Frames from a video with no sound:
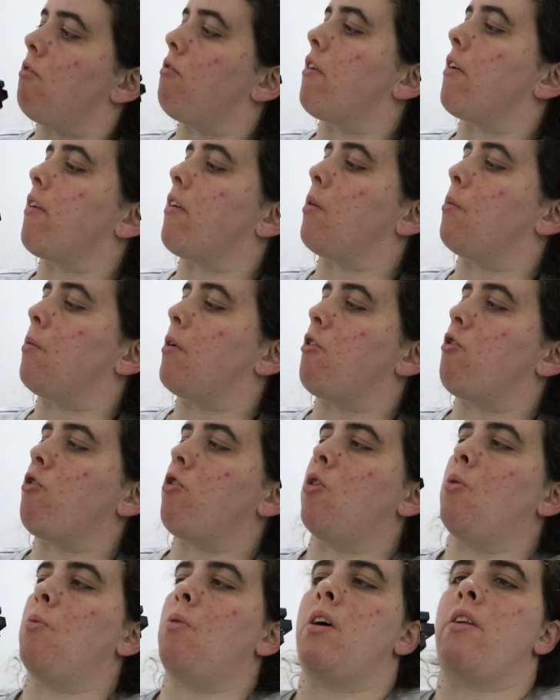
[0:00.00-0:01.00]
reasonably
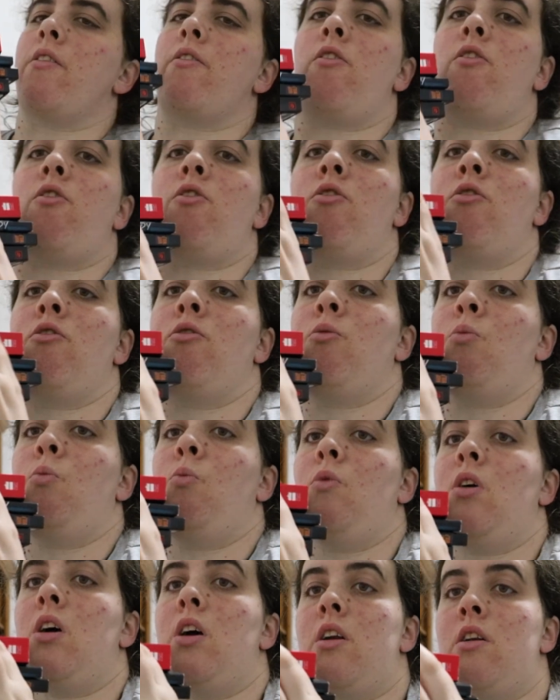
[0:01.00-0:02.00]
short ones,
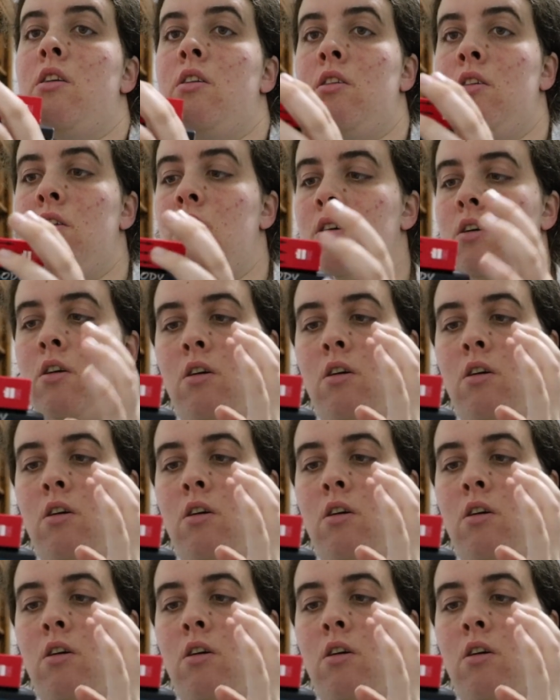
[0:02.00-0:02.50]
one